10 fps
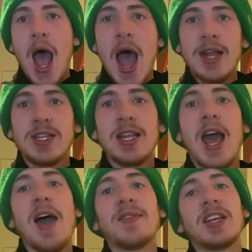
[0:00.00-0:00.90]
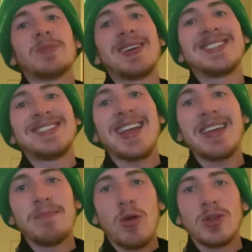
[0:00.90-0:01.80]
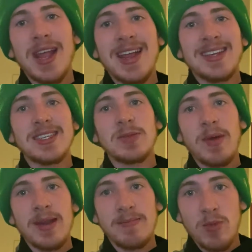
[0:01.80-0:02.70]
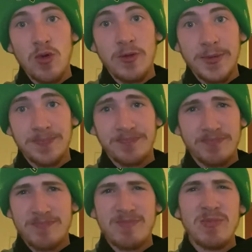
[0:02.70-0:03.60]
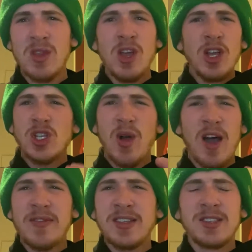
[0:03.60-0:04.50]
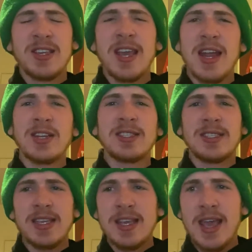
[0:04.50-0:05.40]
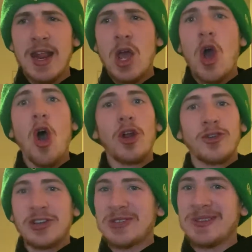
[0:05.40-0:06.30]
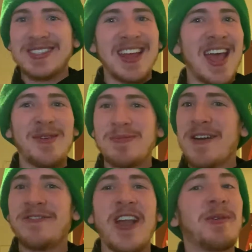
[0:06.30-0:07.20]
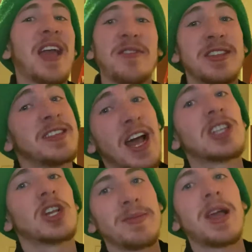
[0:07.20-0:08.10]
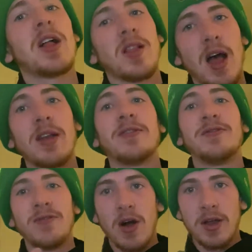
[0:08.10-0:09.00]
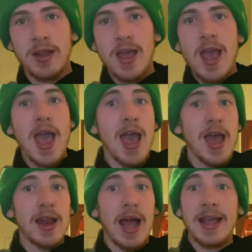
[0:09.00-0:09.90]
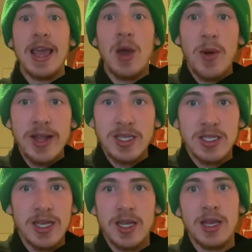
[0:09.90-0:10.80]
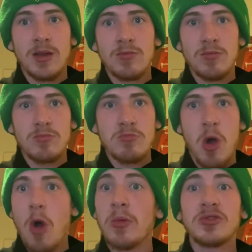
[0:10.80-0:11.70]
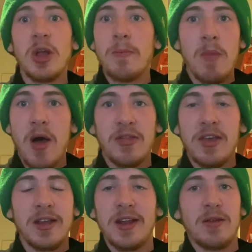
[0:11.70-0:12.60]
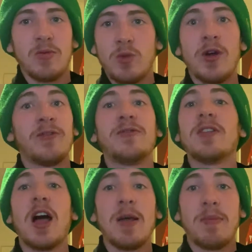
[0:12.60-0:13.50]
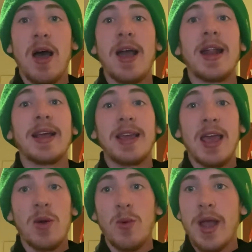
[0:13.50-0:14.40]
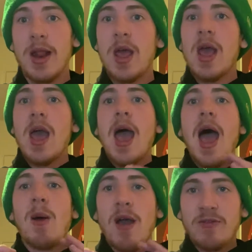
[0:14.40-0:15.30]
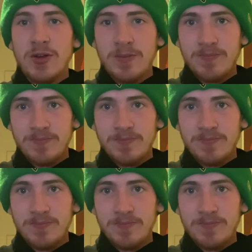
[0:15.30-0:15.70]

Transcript: I did have it as my second most anticipated movie. So obviously getting to see it on Christmas Day with my family, everything, that's going to be a lot of fun. And I can't wait to see it in almost a month. It will fly by and I can't wait. However,